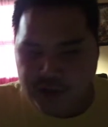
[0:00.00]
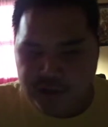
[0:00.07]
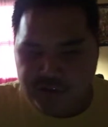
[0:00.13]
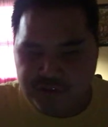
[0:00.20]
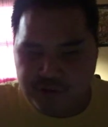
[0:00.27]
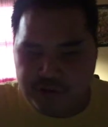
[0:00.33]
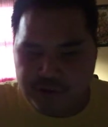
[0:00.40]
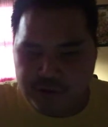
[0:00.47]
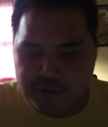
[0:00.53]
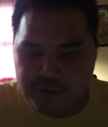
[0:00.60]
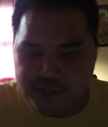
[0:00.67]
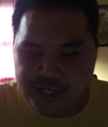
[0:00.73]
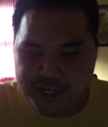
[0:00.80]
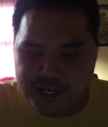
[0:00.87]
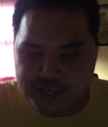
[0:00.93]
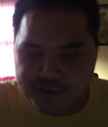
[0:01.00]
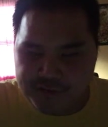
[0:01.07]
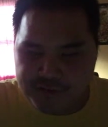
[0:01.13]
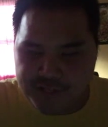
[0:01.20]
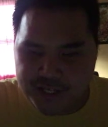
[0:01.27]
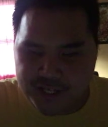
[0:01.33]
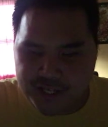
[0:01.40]
So the one
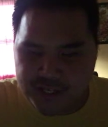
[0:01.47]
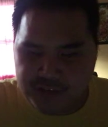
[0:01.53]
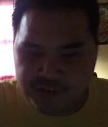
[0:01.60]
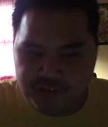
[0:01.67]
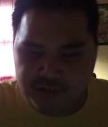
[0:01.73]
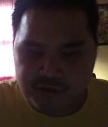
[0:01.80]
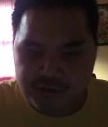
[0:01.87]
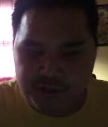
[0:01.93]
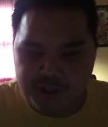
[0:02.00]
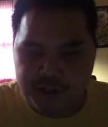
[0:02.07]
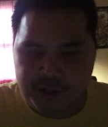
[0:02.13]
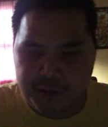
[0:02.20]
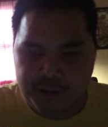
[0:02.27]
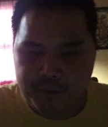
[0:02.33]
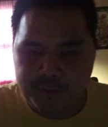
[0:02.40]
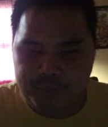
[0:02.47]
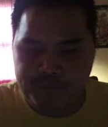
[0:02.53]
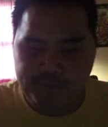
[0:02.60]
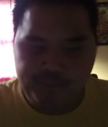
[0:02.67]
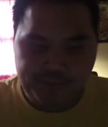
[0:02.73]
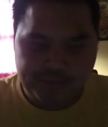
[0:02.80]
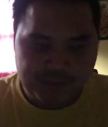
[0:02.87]
after that,
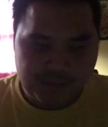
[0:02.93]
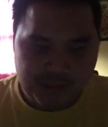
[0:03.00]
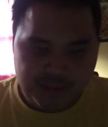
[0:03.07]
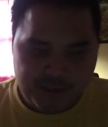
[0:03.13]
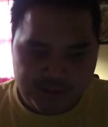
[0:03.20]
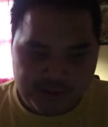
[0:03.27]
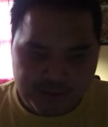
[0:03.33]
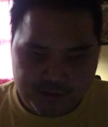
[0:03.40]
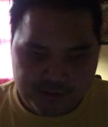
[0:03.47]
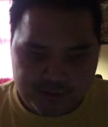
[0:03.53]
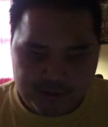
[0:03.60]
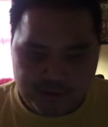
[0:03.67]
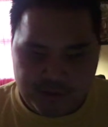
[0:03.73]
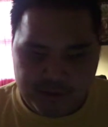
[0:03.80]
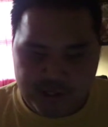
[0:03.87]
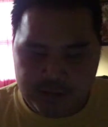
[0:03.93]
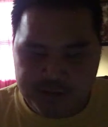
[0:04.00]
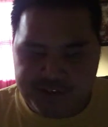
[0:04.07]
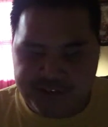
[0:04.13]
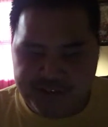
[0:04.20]
I would